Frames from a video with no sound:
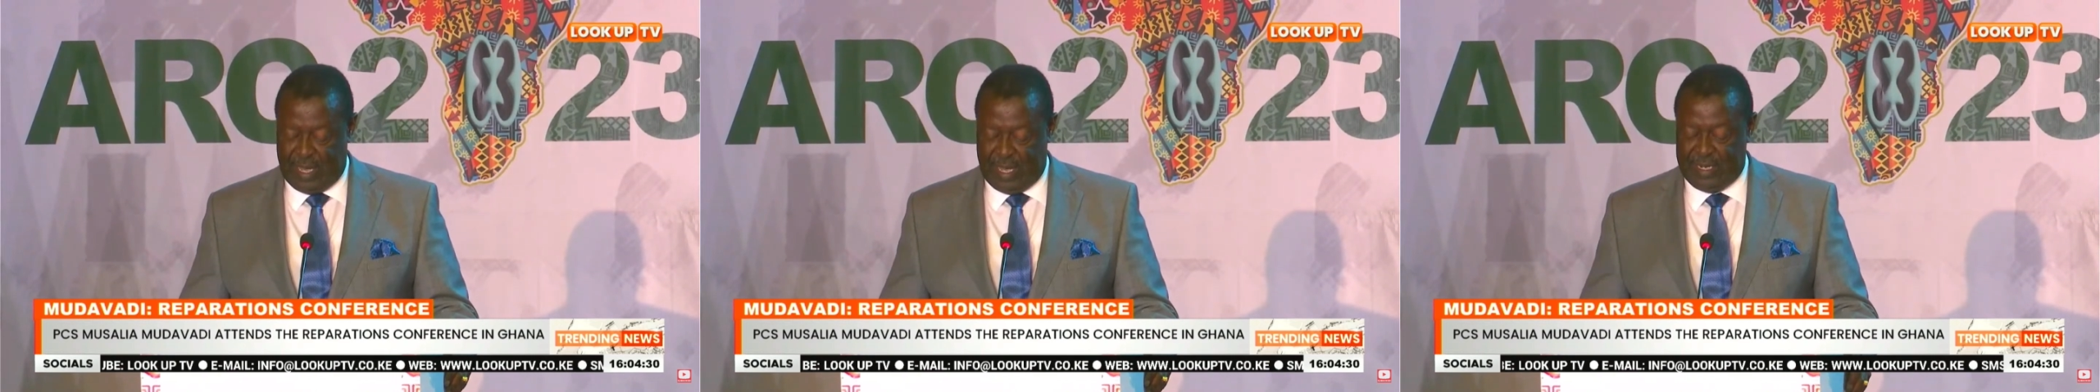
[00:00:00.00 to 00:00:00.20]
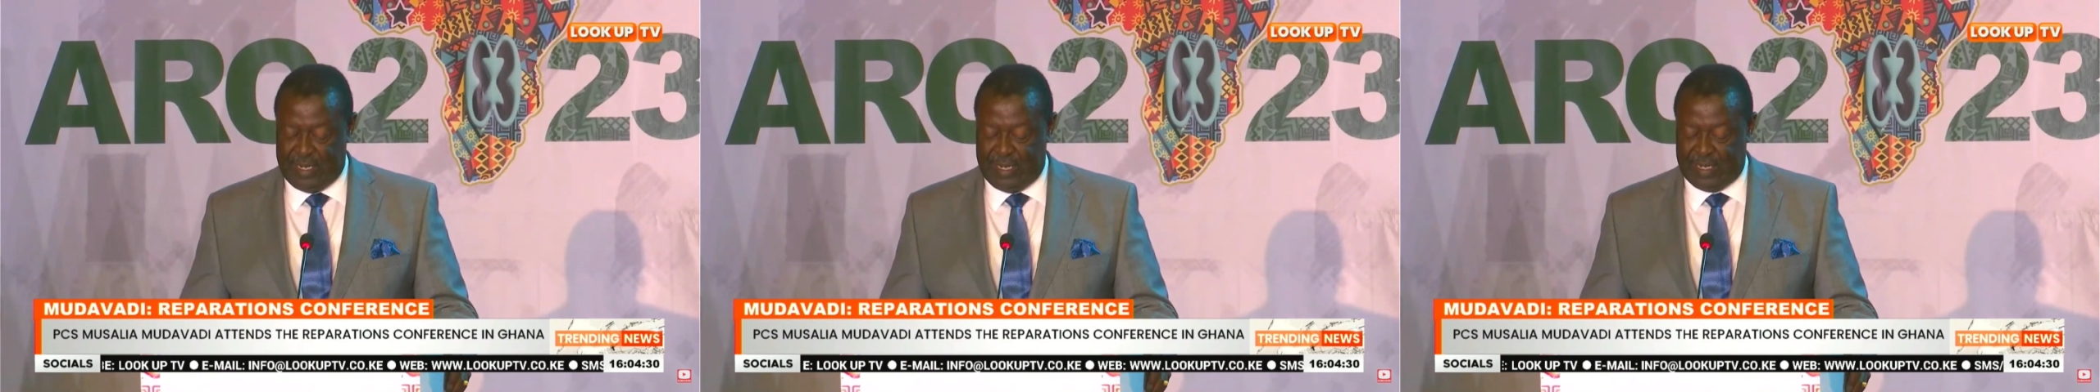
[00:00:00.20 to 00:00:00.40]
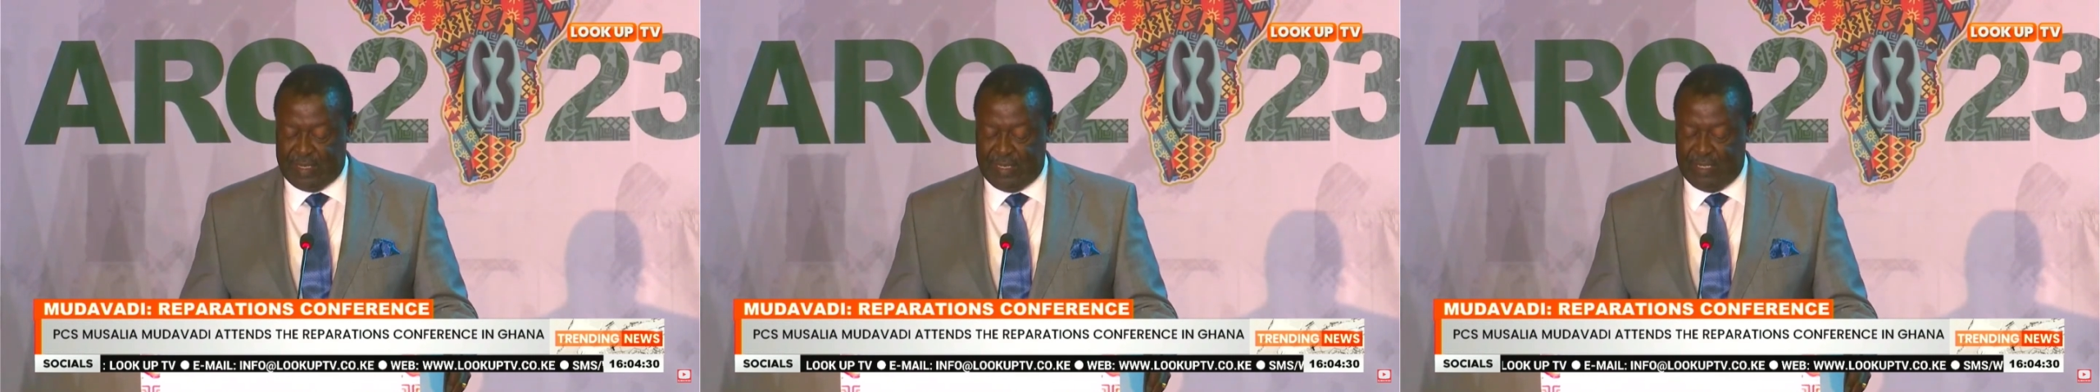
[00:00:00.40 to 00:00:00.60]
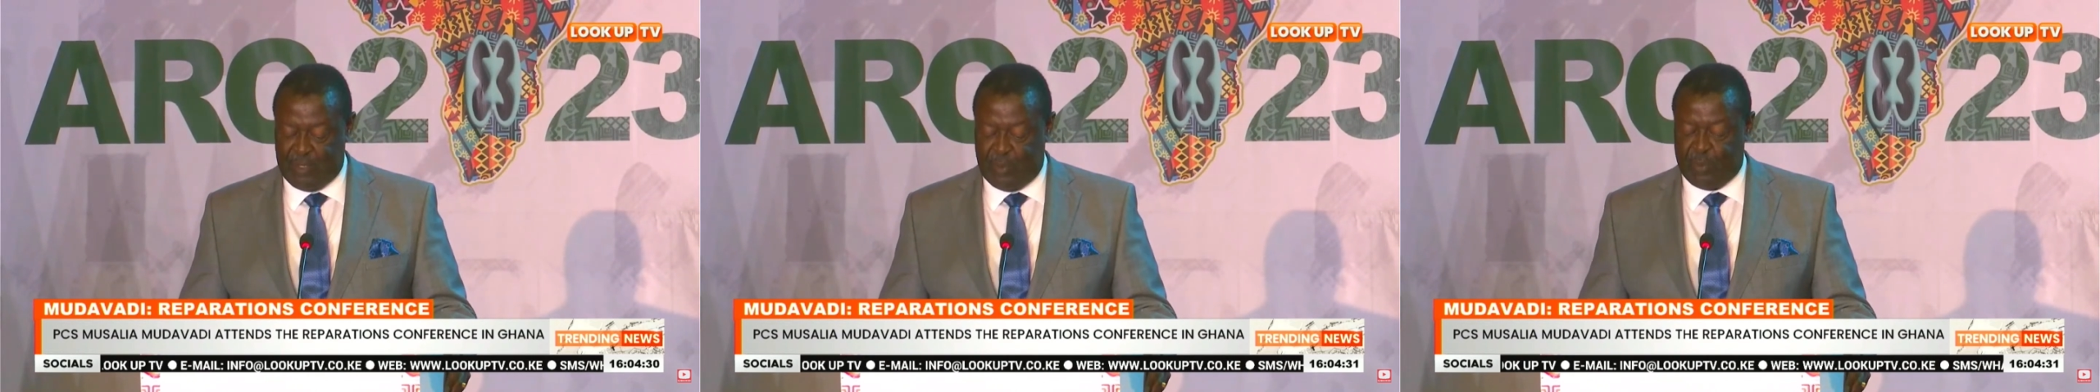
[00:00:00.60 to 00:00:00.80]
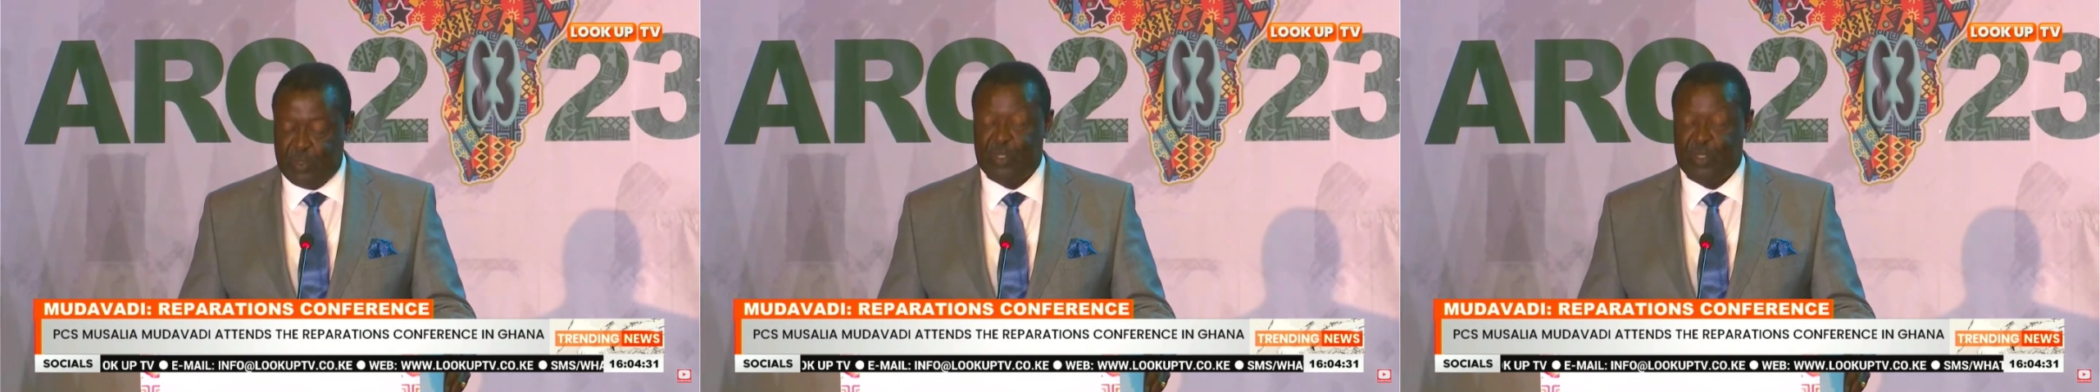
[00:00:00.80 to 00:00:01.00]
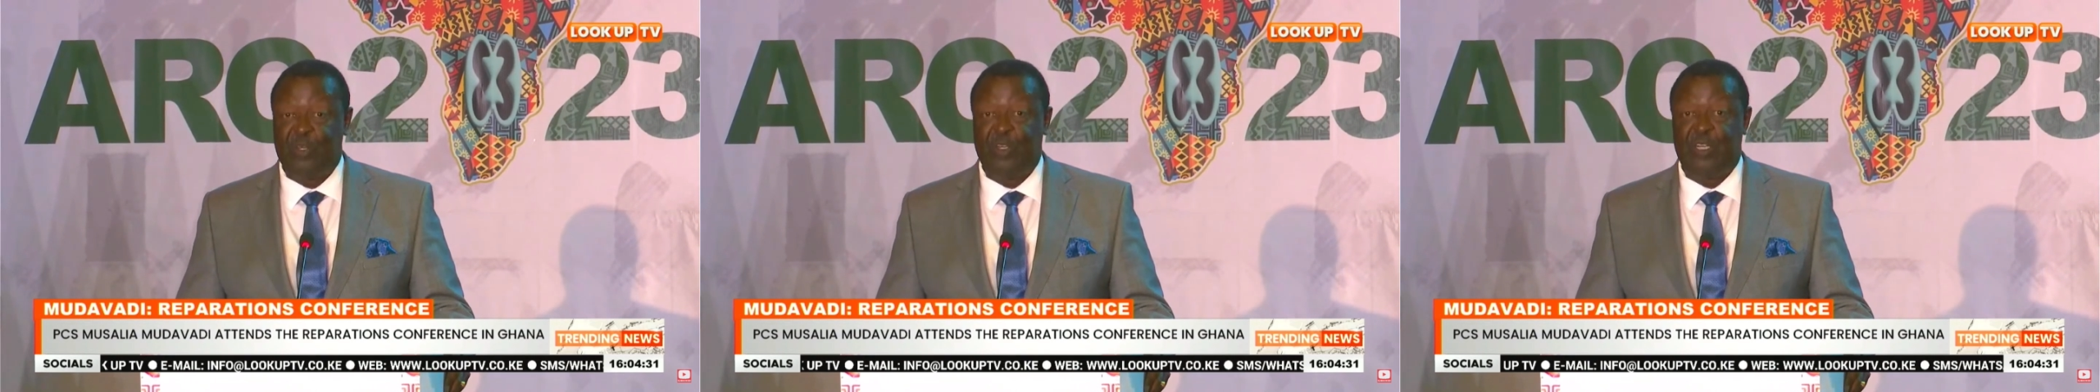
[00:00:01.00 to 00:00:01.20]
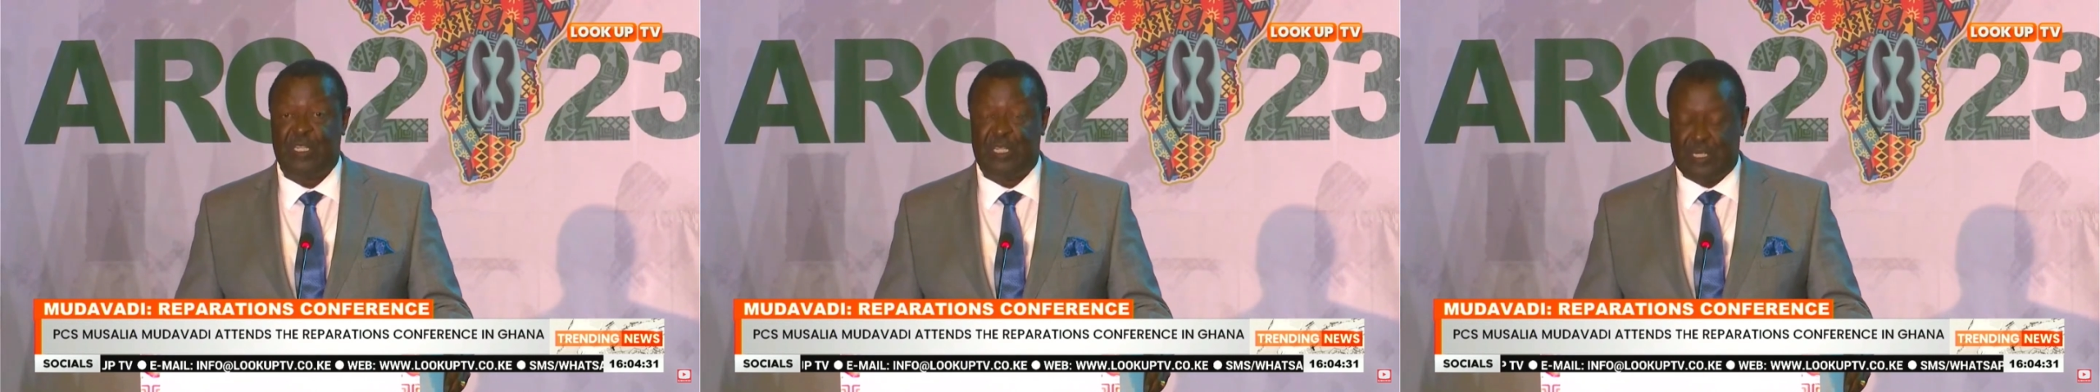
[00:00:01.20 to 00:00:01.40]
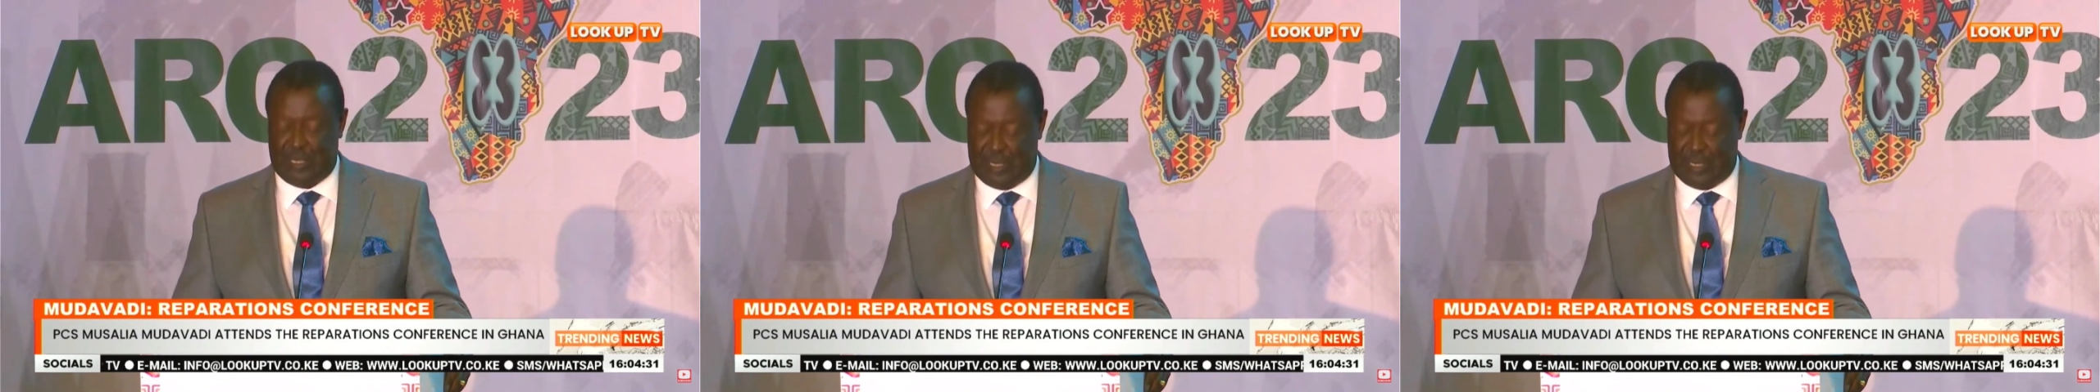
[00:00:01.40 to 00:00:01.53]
take this opportunity